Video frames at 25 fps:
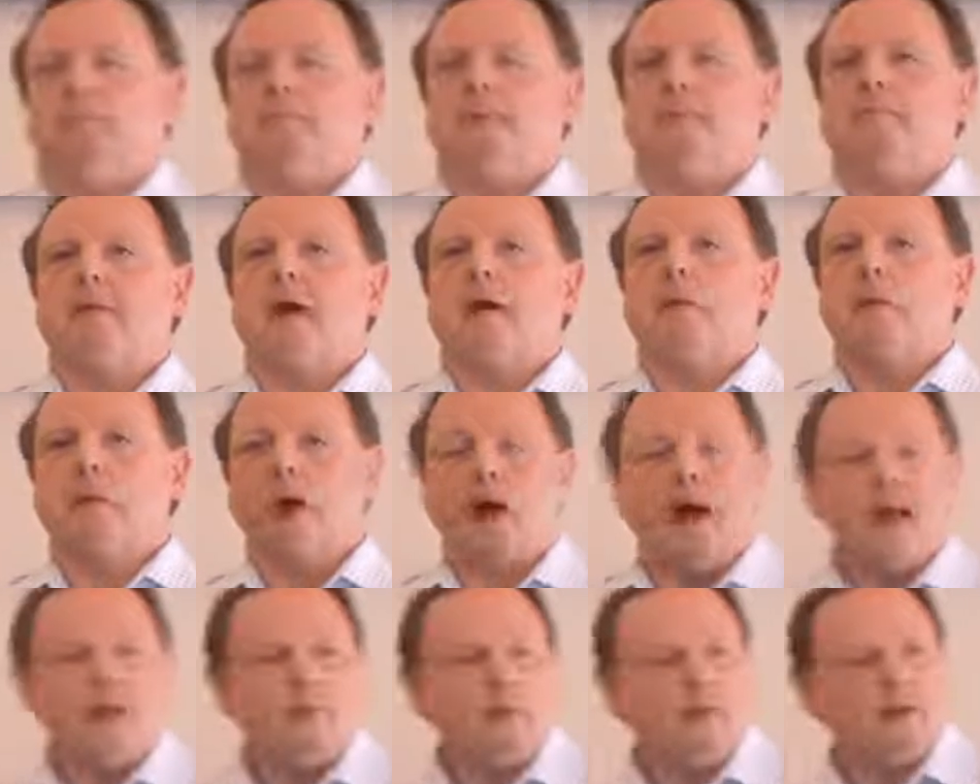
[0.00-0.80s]
But my
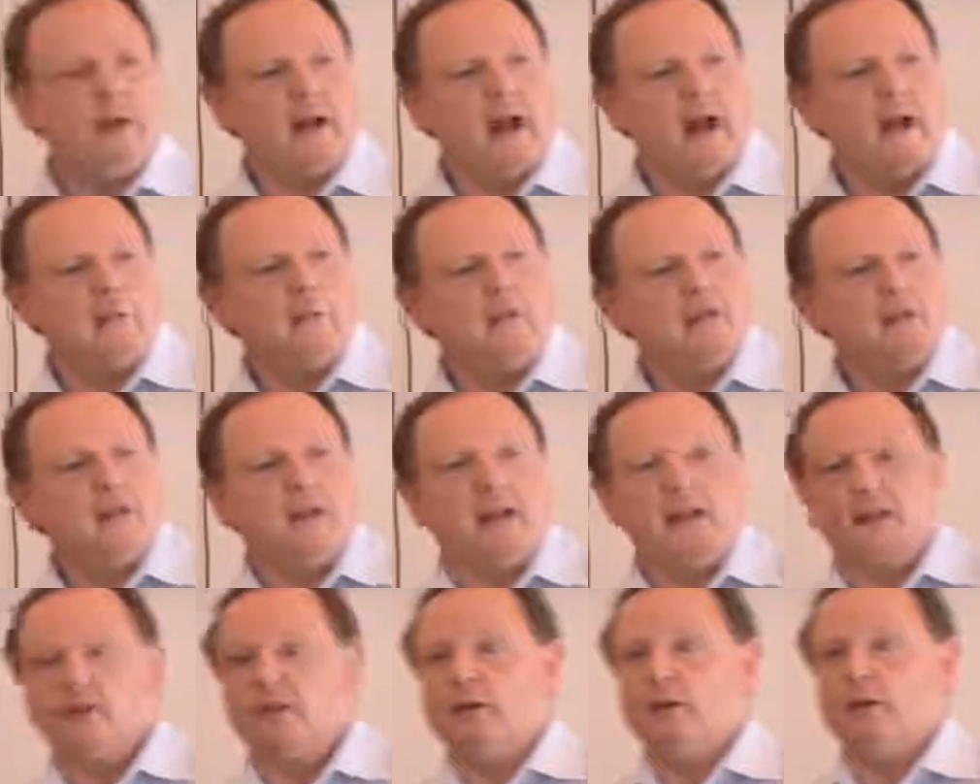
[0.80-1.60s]
wife, when I'm
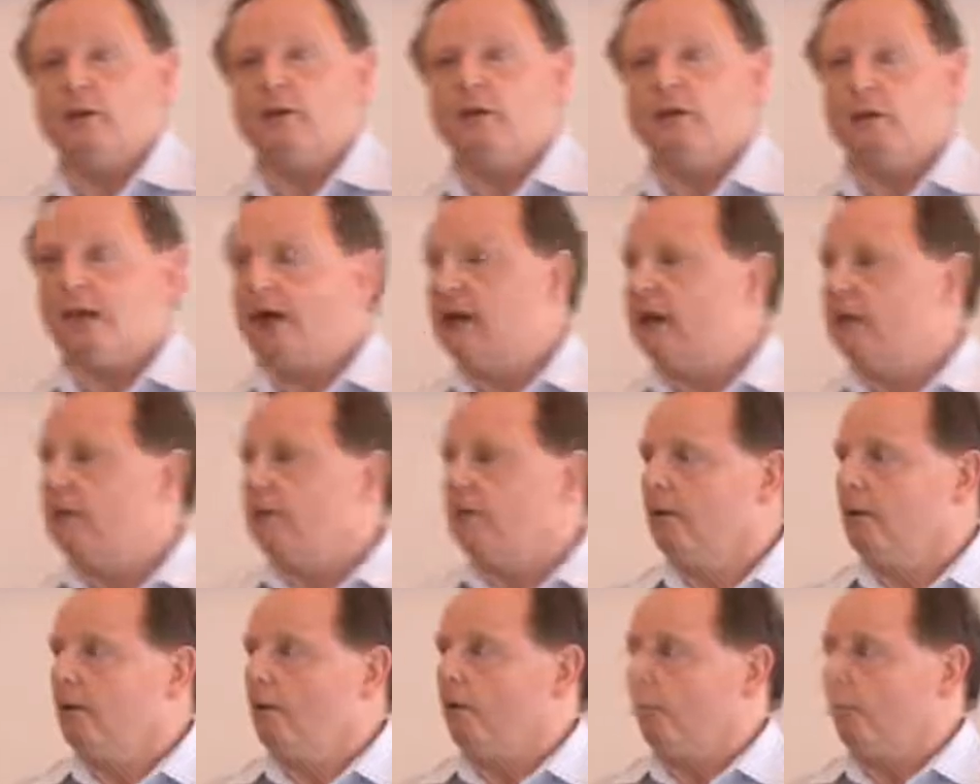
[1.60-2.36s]
sick, she would say,